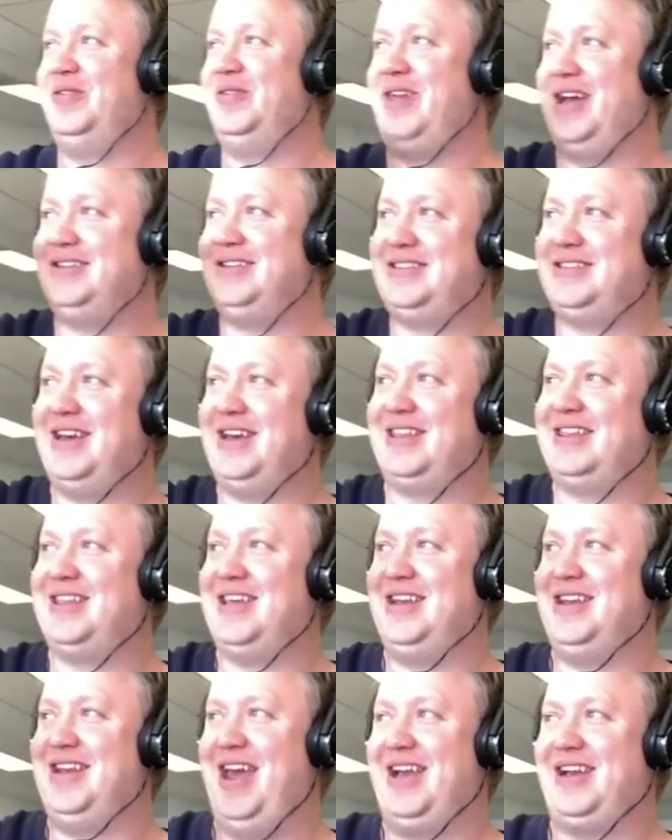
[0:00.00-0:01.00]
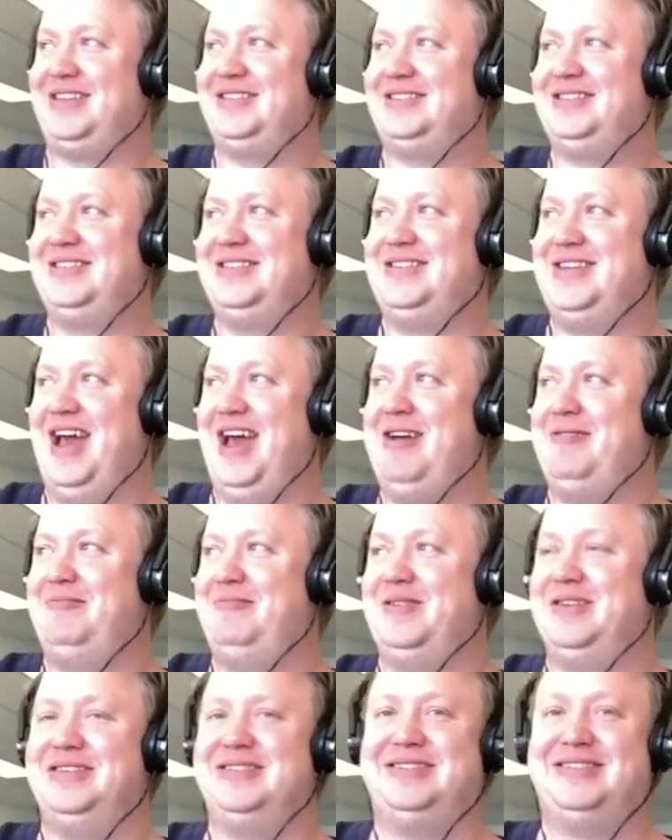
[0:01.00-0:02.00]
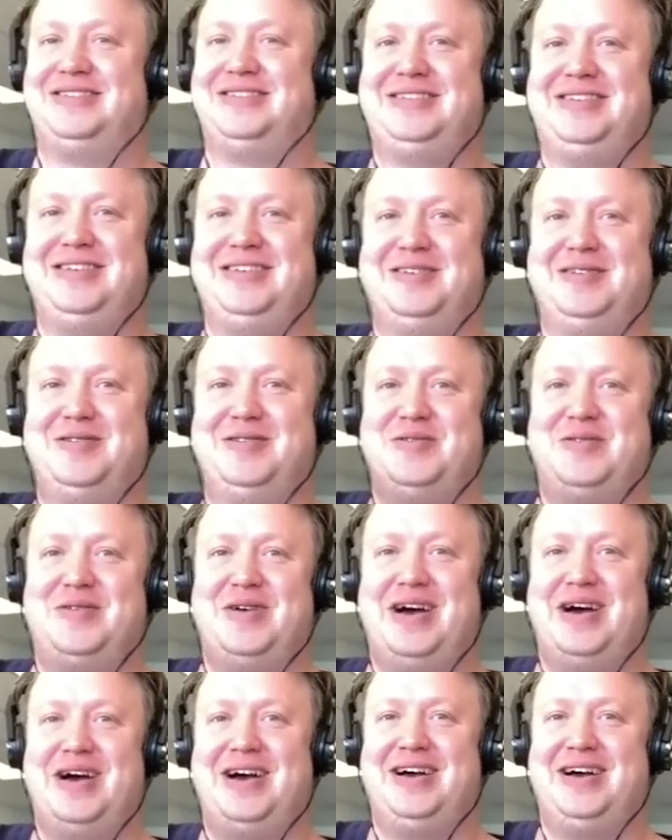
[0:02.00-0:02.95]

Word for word: that's like the next step is to